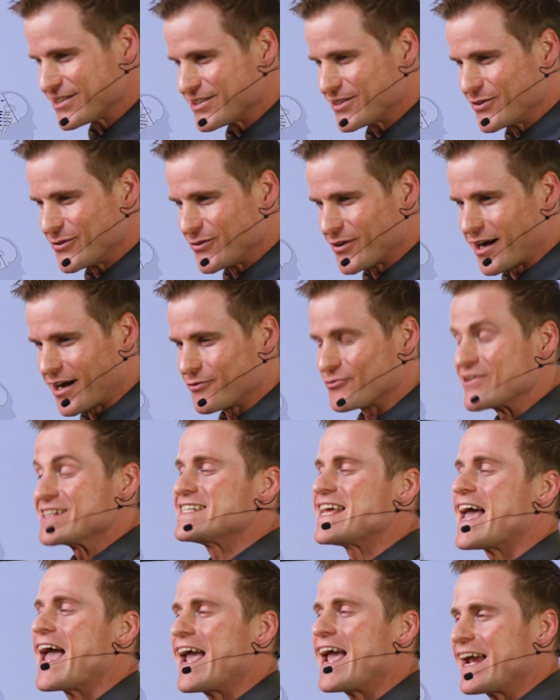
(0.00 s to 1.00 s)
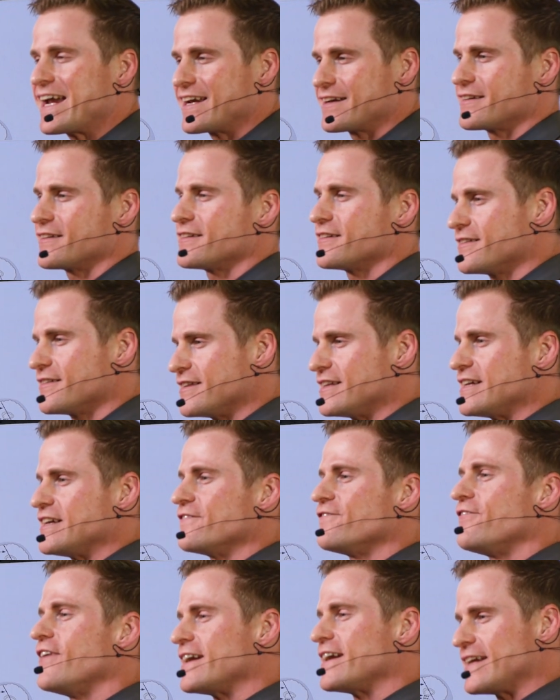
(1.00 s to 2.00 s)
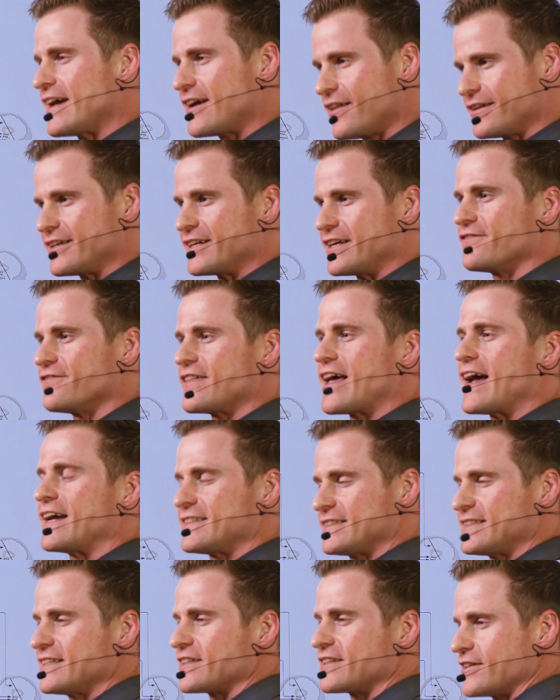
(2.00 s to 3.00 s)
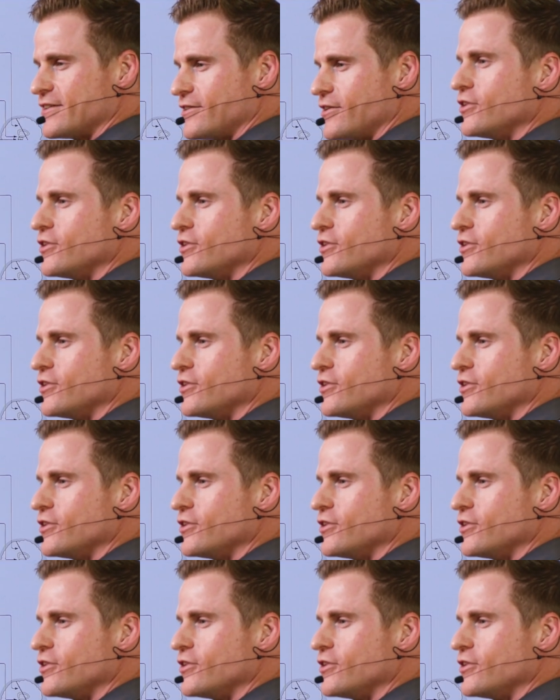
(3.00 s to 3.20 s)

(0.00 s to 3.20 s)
to uh, retain the fidelity of that signal